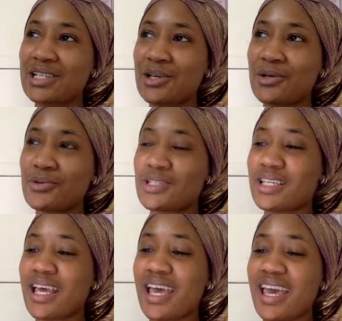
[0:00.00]
clothes
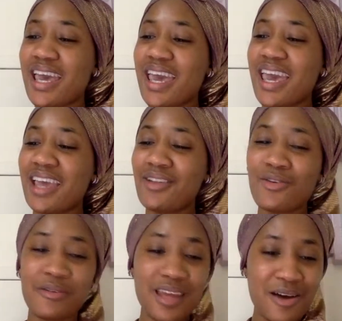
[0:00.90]
and
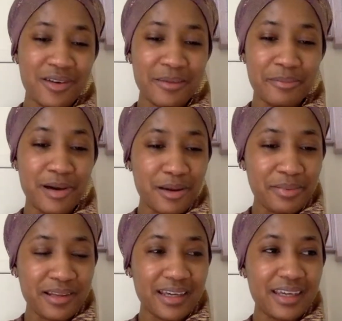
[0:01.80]
going out in
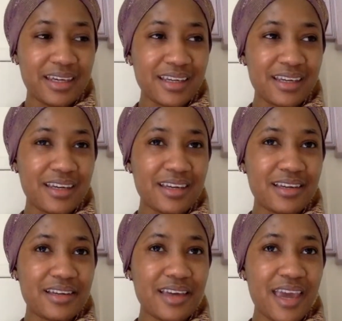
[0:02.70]
public.
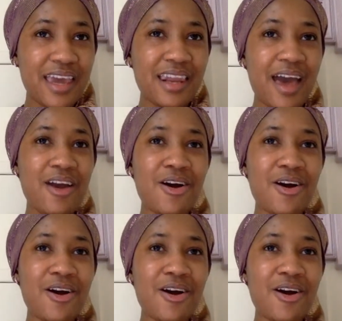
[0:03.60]
And